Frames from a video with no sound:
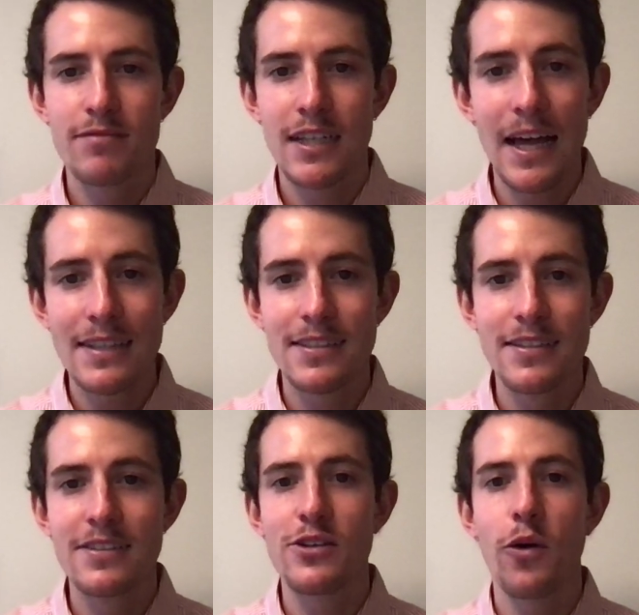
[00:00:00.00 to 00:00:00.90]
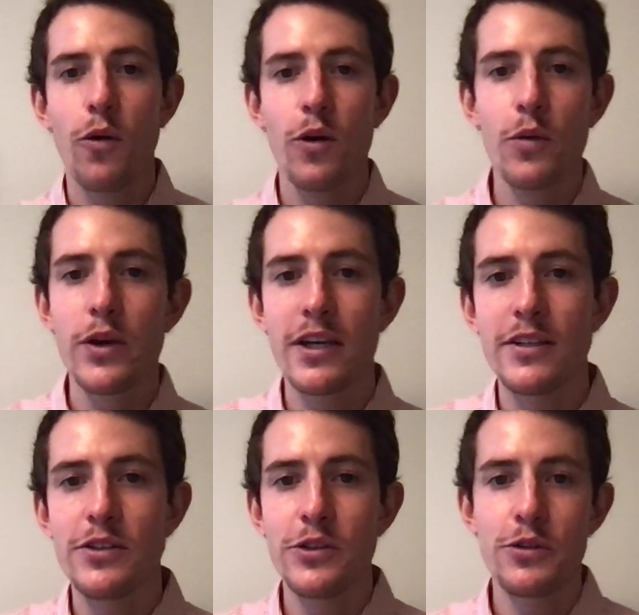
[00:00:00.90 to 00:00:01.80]
classes, or we
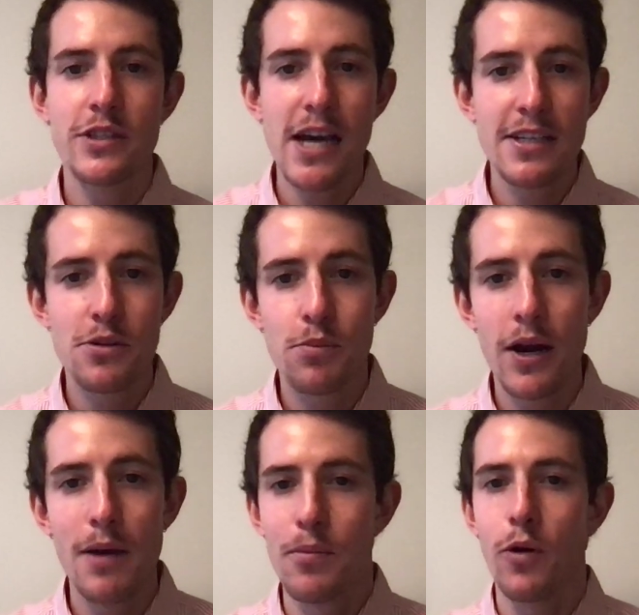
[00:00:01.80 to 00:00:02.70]
can do test prep,